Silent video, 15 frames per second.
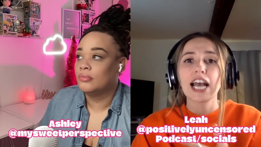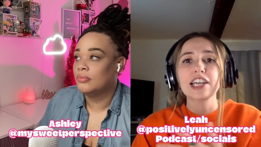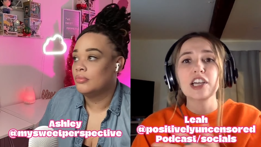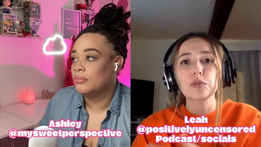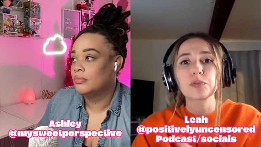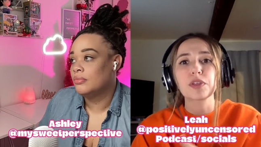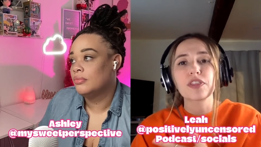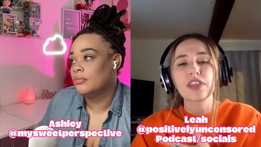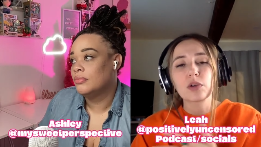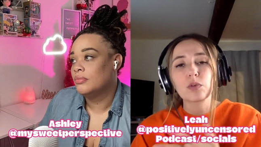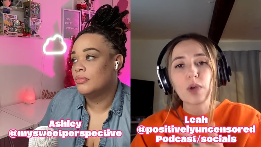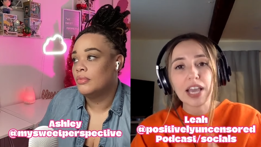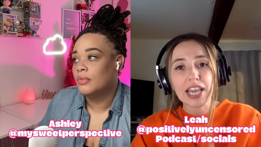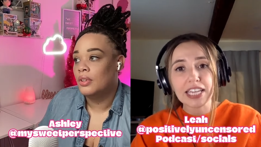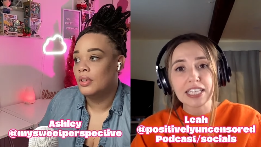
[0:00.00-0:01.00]
Speaker 1: I hope that
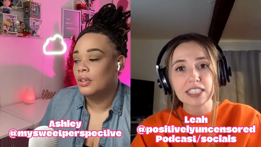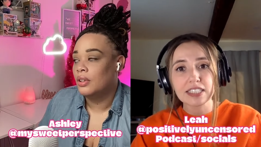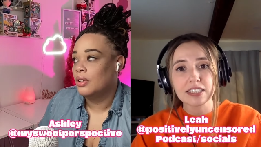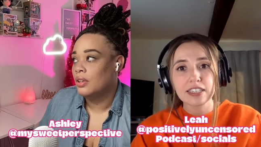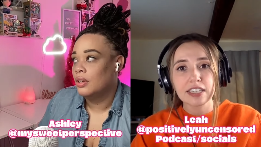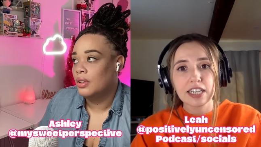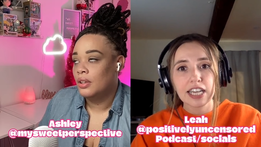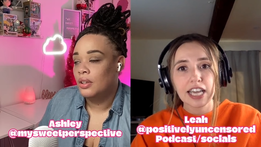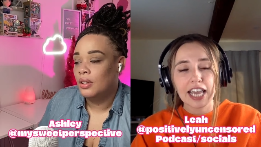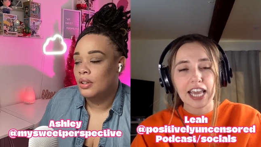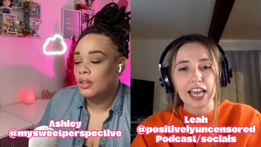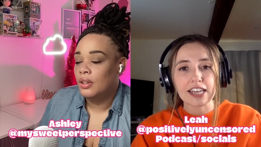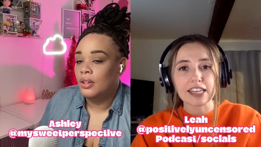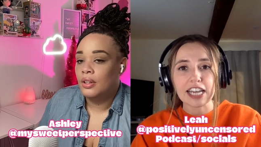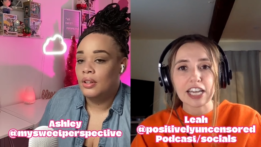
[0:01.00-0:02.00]
they wait
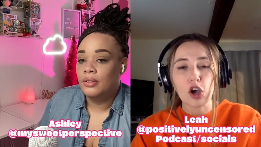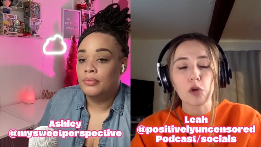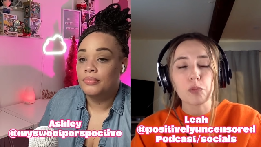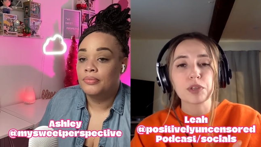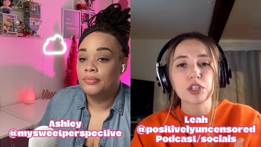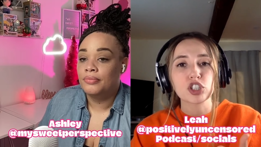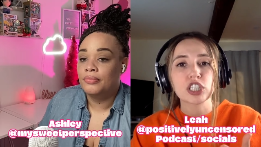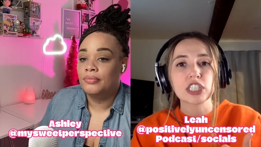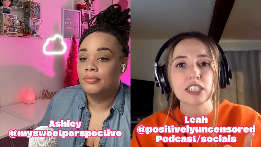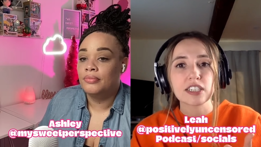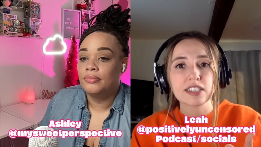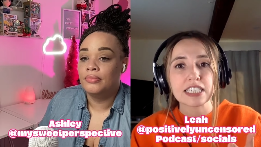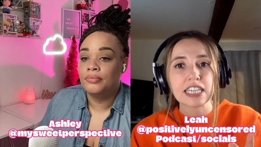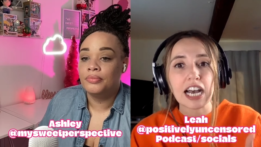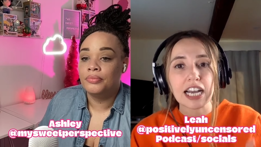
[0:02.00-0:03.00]
and I hope that she
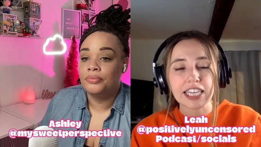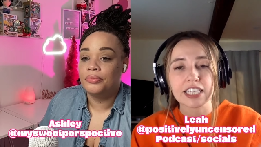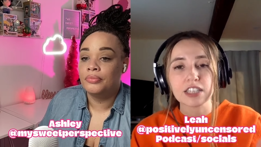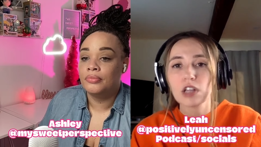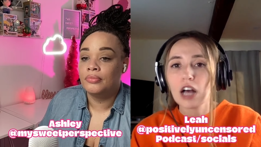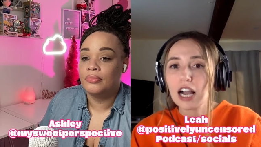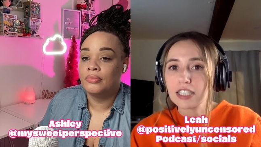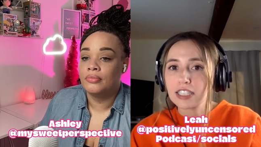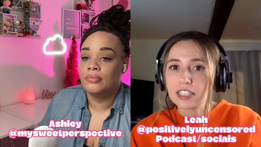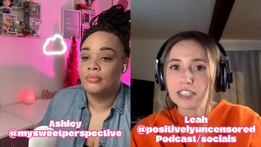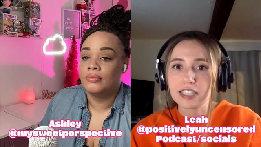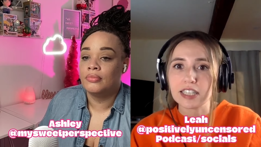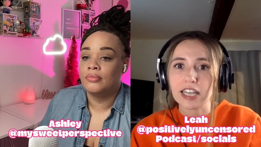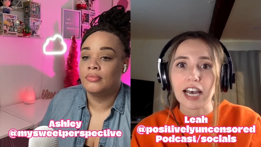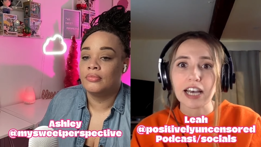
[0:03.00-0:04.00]
does not get locked
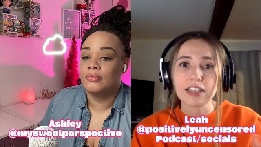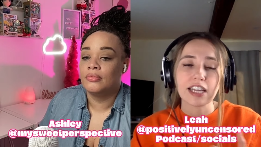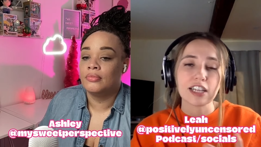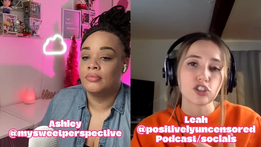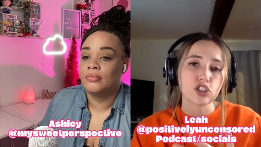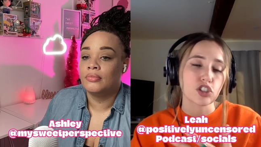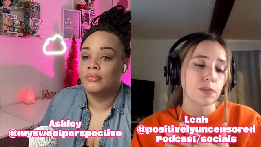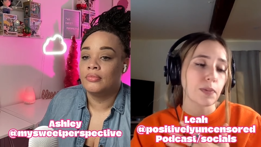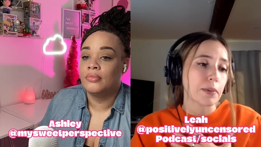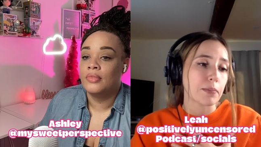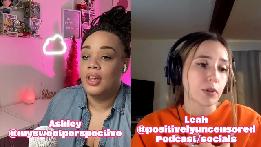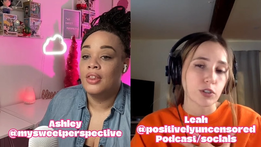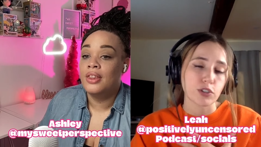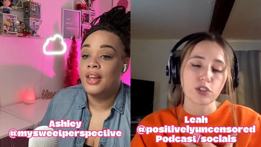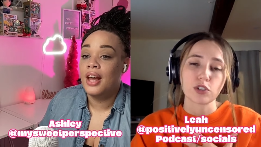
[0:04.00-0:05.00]
into that. That's just
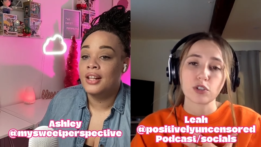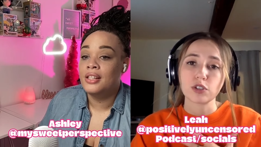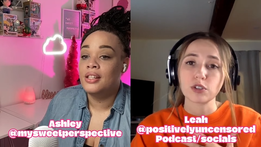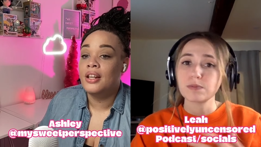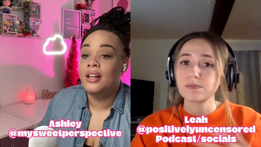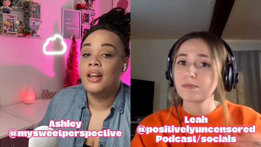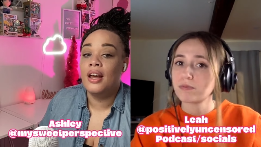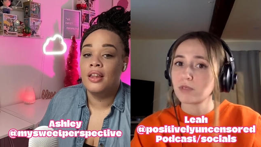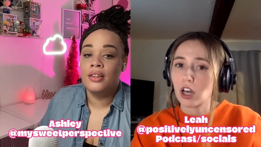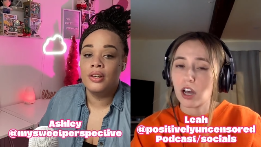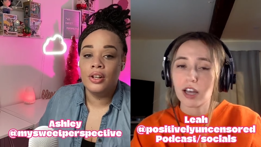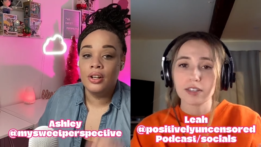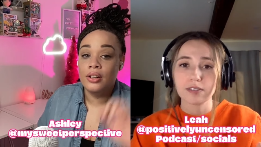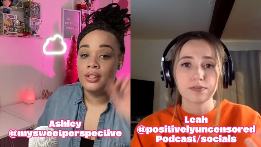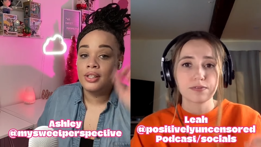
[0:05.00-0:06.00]
my personal. That's
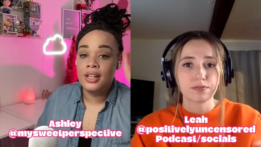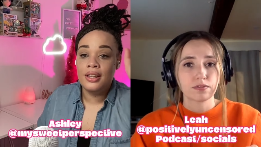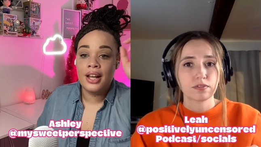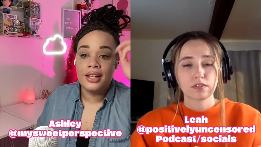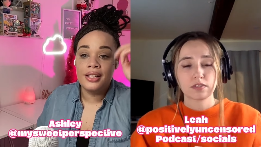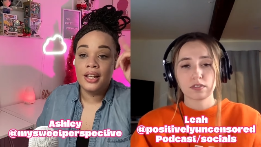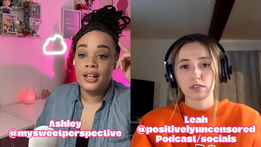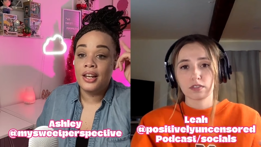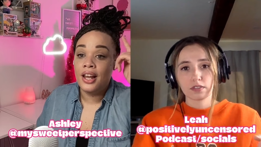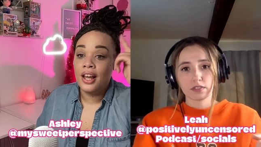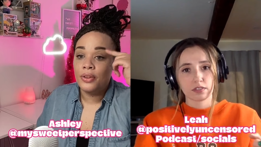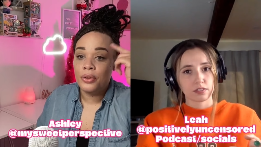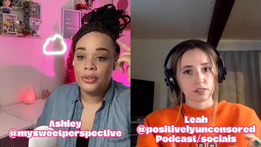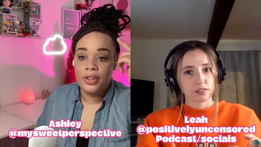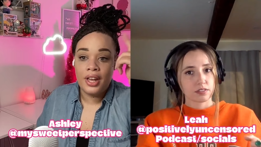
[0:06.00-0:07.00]
Speaker 2: thought. another. See, that's
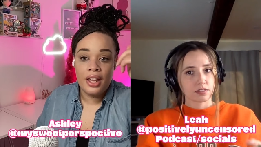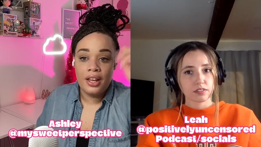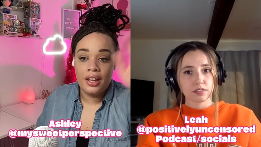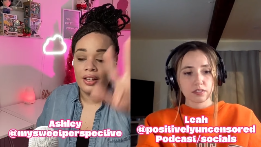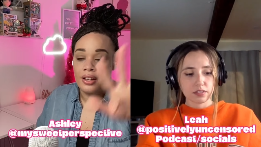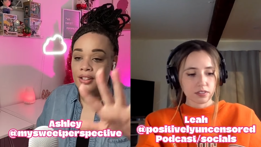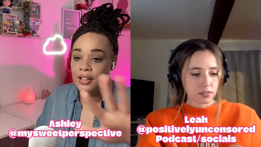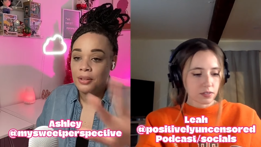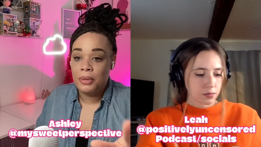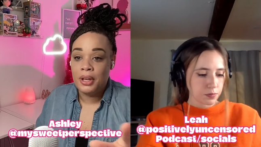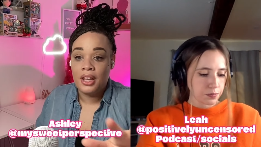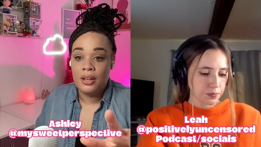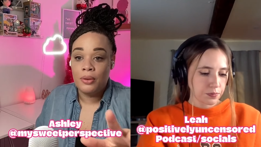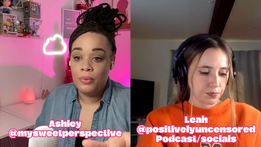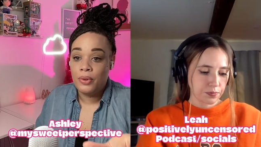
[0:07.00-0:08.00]
another thing
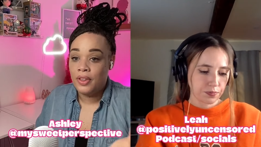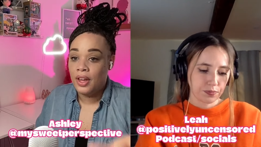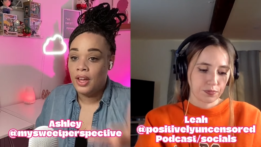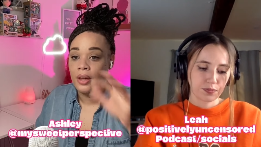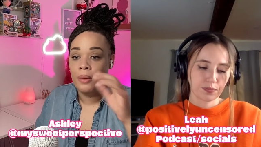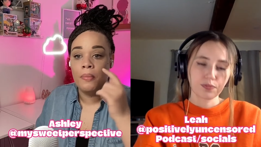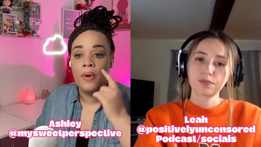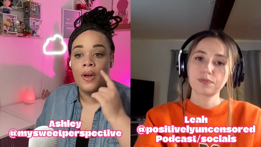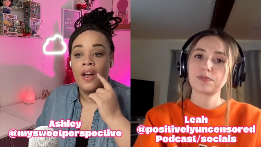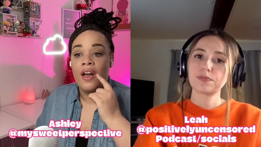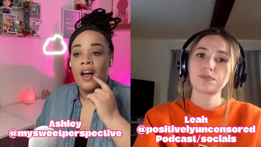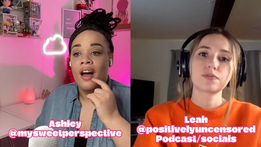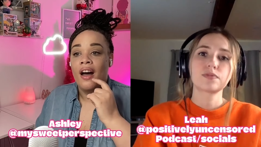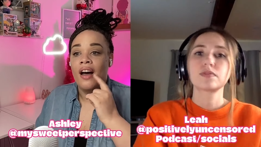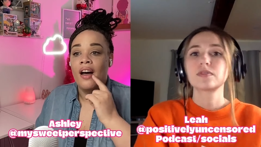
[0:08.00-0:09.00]
to me with
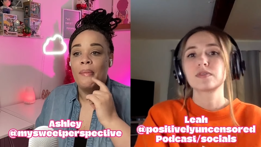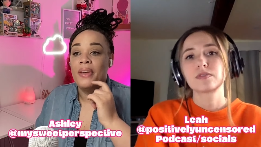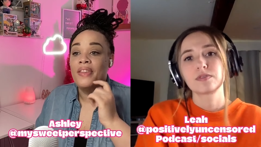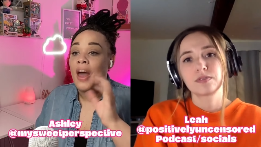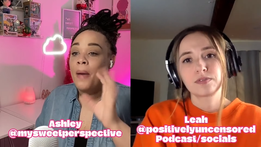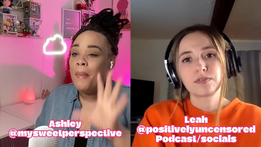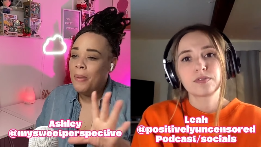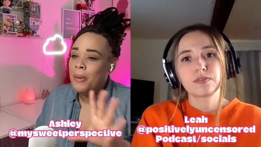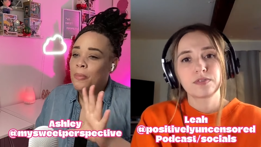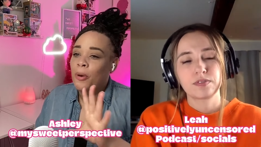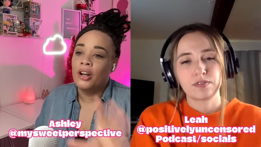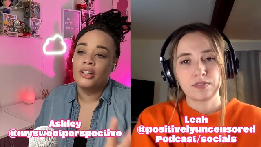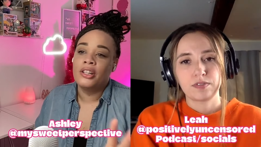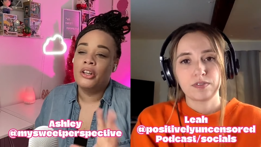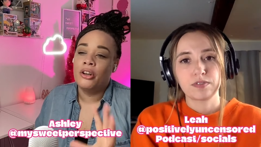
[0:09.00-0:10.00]
him, um, and
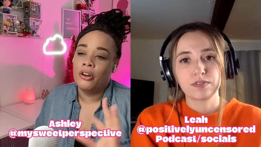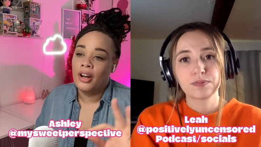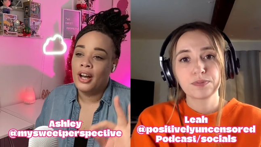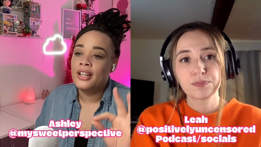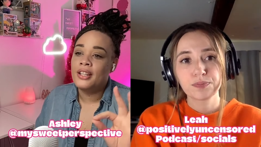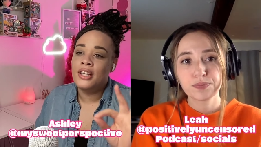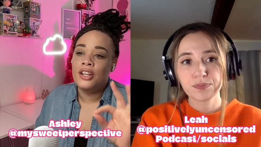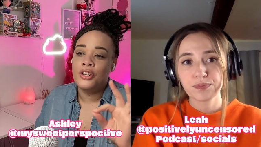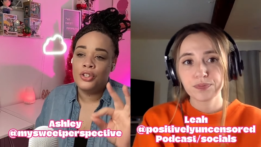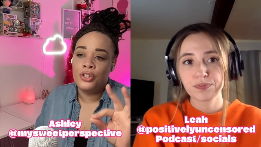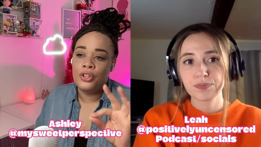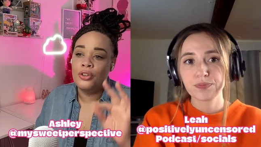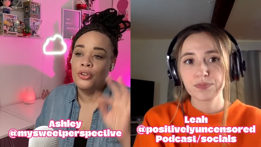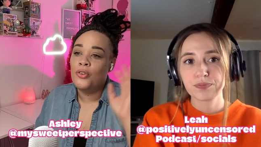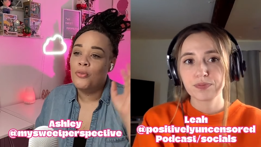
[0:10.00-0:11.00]
that might be partly her
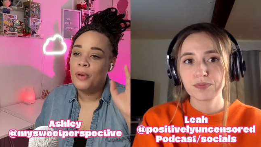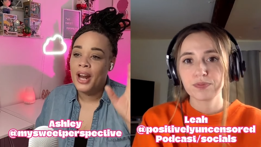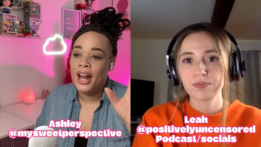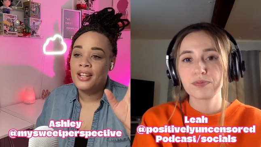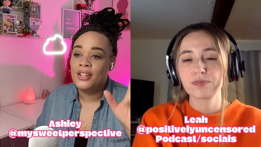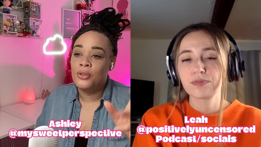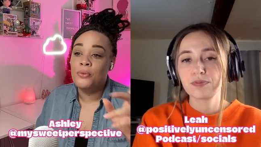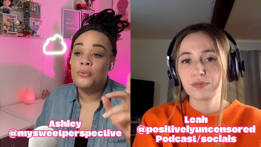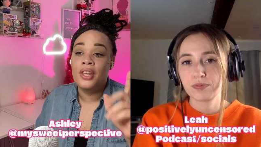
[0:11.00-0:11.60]
idea too. But